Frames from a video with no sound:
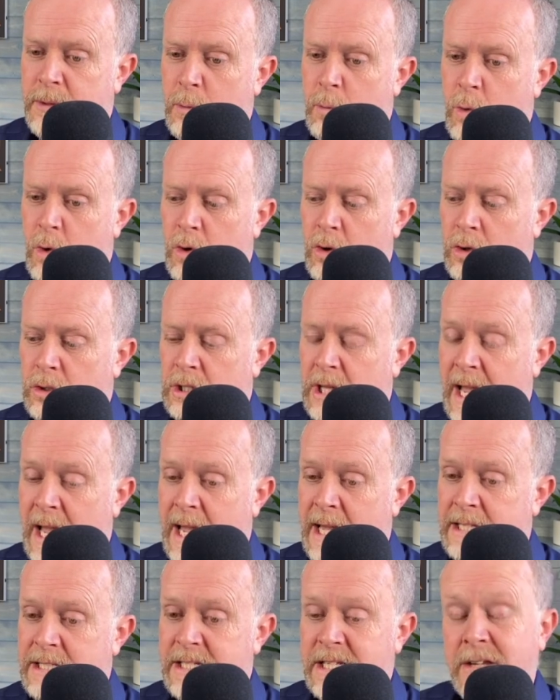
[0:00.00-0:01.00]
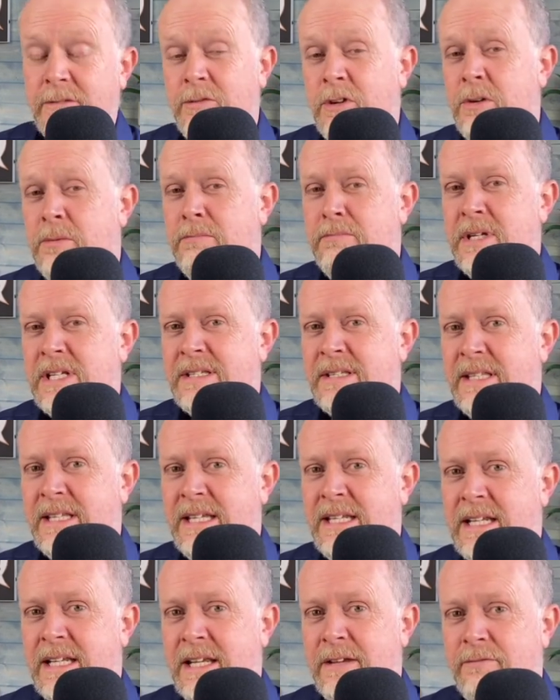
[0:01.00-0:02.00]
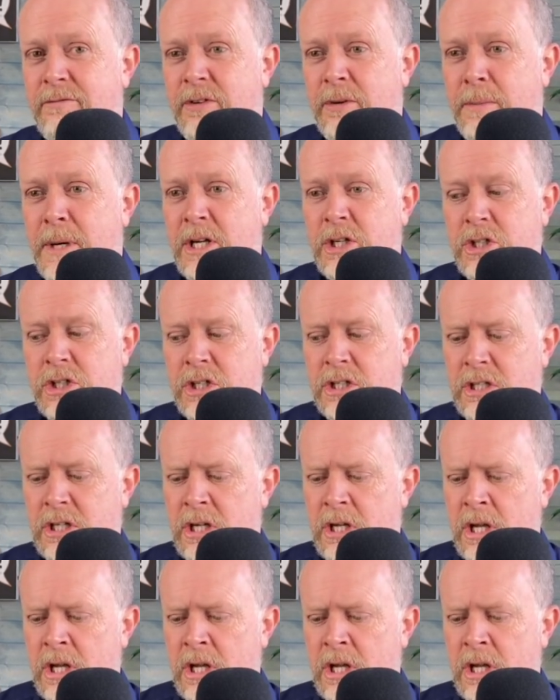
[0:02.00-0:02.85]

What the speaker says: wall, and give you misleading information.